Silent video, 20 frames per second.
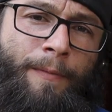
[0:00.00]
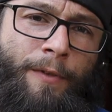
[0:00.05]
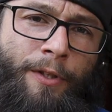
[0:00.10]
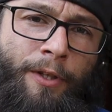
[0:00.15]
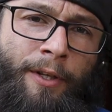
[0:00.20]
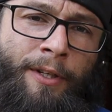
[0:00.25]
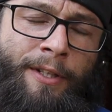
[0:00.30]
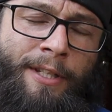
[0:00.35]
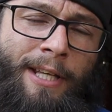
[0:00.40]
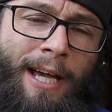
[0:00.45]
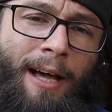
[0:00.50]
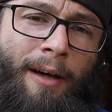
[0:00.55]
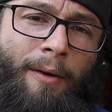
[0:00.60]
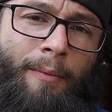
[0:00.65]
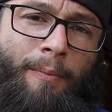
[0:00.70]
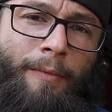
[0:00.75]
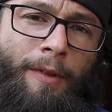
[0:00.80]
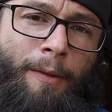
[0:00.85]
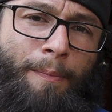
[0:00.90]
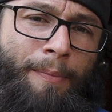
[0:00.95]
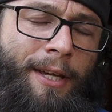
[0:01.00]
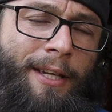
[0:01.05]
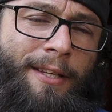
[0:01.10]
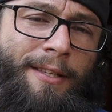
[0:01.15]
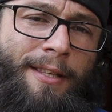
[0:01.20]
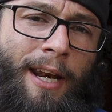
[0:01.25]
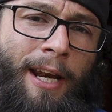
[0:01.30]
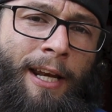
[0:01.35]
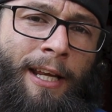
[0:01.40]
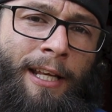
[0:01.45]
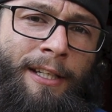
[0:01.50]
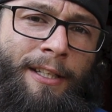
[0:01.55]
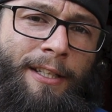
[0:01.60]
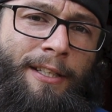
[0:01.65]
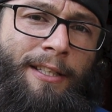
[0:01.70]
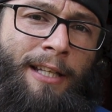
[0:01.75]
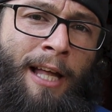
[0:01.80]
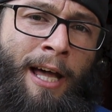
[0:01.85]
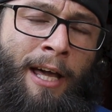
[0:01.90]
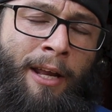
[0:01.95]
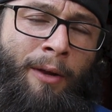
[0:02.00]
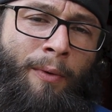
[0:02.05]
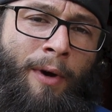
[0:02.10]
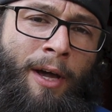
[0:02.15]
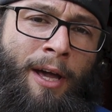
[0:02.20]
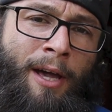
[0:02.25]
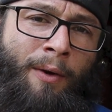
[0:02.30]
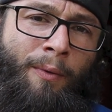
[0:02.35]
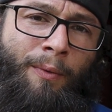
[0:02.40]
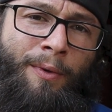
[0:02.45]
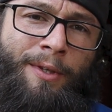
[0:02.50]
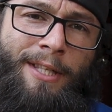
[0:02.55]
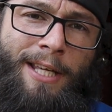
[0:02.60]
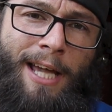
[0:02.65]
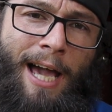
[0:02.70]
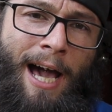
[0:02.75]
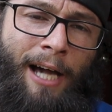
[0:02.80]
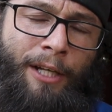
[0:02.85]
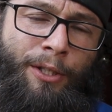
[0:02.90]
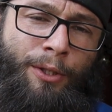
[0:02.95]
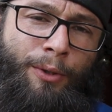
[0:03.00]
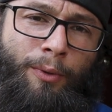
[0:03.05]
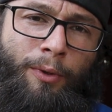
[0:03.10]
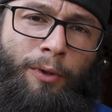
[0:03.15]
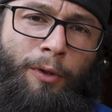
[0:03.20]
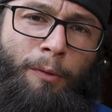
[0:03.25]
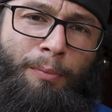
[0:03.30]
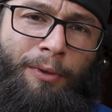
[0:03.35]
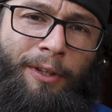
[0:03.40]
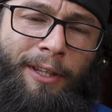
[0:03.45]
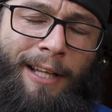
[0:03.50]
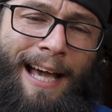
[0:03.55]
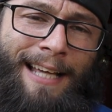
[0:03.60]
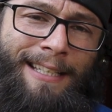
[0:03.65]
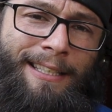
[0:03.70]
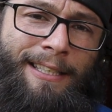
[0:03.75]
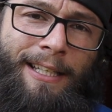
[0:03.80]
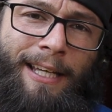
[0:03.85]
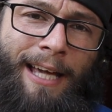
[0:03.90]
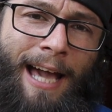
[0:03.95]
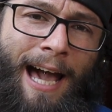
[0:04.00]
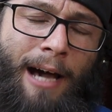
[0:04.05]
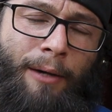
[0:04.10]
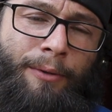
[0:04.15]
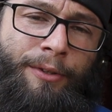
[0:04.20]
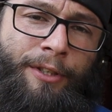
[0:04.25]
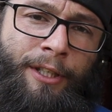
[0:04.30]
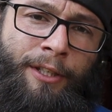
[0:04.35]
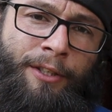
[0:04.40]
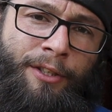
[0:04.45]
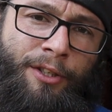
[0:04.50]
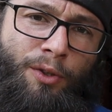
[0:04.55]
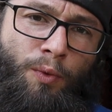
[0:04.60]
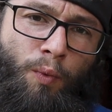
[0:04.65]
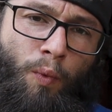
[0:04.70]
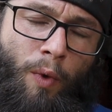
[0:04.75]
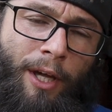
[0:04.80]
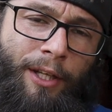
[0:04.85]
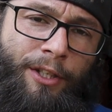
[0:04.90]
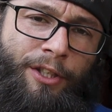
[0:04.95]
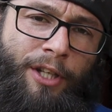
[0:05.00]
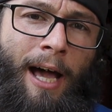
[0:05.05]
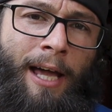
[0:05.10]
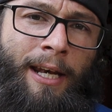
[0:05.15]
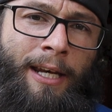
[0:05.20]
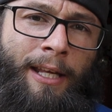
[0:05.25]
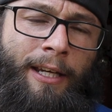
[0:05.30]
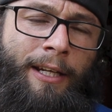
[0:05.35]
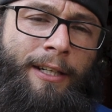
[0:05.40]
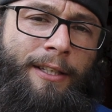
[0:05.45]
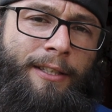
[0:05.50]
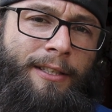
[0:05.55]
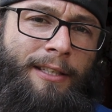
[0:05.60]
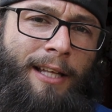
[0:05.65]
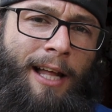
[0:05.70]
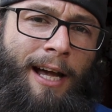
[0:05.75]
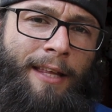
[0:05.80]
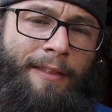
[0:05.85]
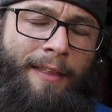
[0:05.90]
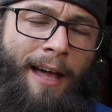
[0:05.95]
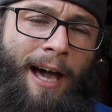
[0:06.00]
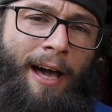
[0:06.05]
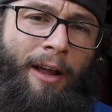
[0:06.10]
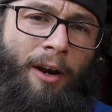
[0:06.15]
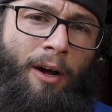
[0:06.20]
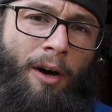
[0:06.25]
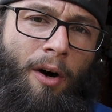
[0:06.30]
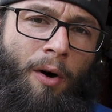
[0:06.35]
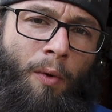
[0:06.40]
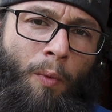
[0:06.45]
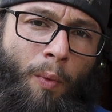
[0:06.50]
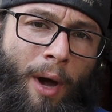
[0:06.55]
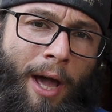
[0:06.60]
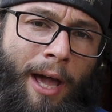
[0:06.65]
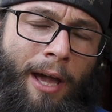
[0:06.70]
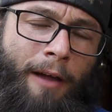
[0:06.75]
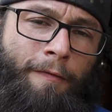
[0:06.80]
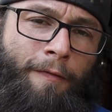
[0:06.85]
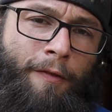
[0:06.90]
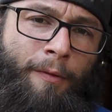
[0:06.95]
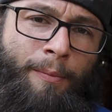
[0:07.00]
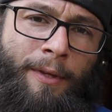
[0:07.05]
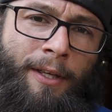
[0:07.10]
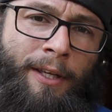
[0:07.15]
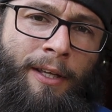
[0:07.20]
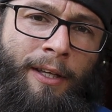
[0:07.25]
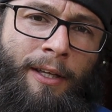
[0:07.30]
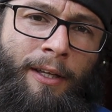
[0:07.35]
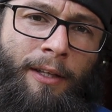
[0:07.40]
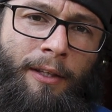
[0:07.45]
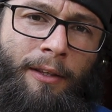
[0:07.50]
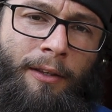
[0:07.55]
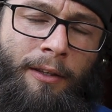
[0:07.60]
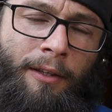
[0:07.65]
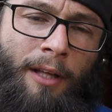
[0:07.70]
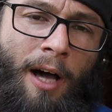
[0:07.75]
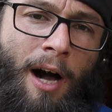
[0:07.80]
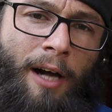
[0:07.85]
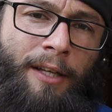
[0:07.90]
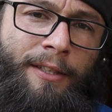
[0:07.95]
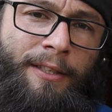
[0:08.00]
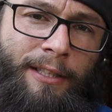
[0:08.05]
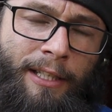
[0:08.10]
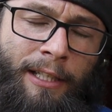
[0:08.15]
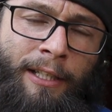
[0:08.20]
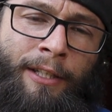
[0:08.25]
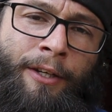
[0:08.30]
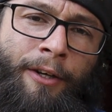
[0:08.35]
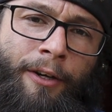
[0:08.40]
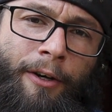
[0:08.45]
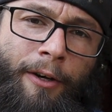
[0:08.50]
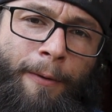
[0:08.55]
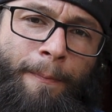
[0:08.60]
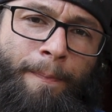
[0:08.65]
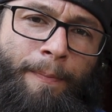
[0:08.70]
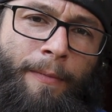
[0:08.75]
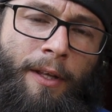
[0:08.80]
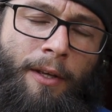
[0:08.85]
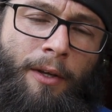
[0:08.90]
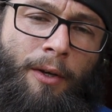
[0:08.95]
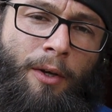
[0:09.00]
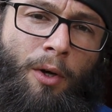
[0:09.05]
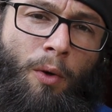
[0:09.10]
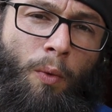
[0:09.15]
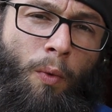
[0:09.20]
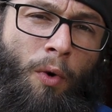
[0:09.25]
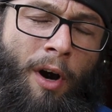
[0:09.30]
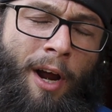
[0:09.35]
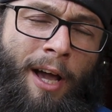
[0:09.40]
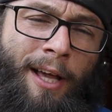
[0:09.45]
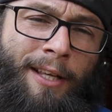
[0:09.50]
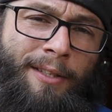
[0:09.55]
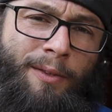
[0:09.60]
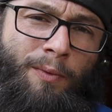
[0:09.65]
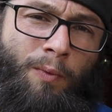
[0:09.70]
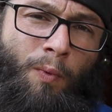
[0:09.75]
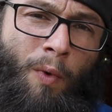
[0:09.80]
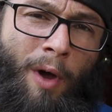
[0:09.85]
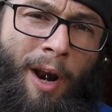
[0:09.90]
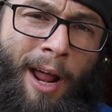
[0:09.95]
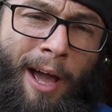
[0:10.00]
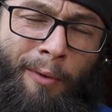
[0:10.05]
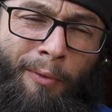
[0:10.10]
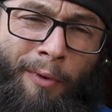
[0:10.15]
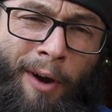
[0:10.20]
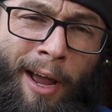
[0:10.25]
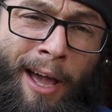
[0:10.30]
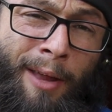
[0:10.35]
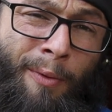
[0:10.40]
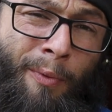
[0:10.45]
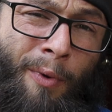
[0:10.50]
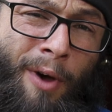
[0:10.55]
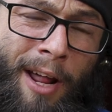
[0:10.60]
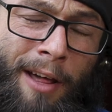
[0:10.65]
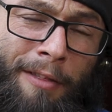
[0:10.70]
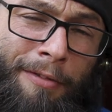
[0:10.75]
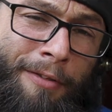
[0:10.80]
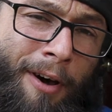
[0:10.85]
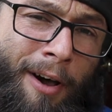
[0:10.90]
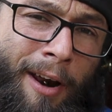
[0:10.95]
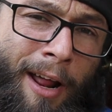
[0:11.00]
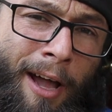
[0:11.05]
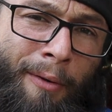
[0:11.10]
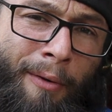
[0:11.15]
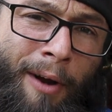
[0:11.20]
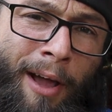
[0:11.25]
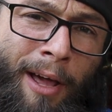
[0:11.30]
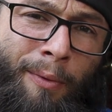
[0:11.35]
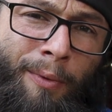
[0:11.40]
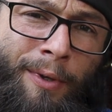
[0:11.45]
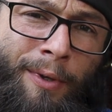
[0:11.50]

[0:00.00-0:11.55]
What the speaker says: Turns out the piece that I needed to slide away was the actual plastic housing switch. I needed to slide that away from the lock cylinder. Whereas what I thought I read